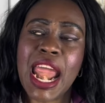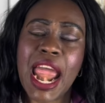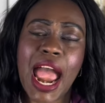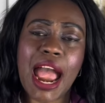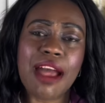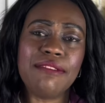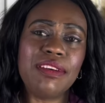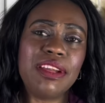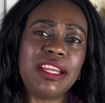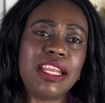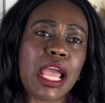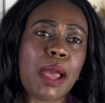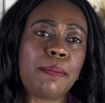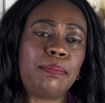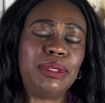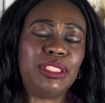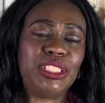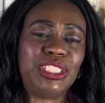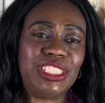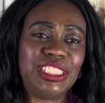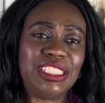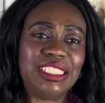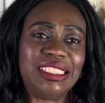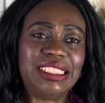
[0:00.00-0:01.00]
I really
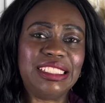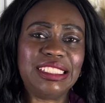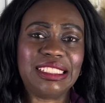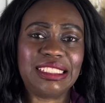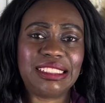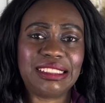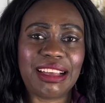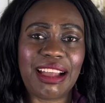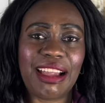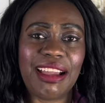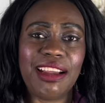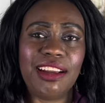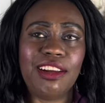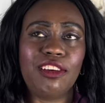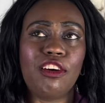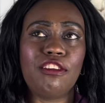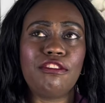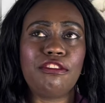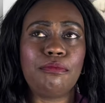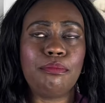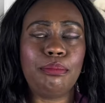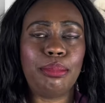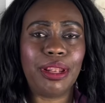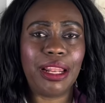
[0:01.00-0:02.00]
appreciate the style
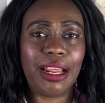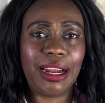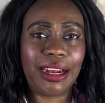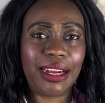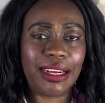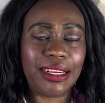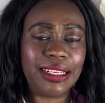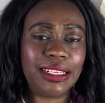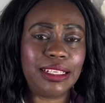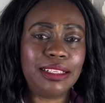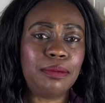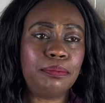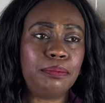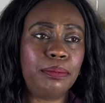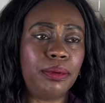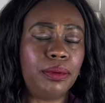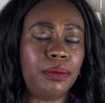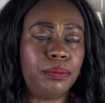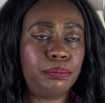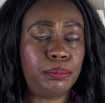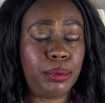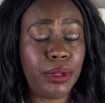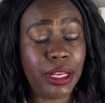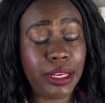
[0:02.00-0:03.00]
of
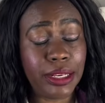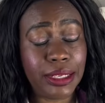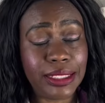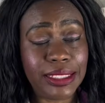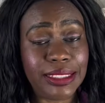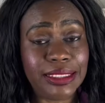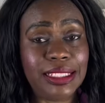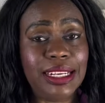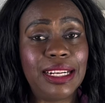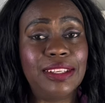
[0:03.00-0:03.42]
Blair.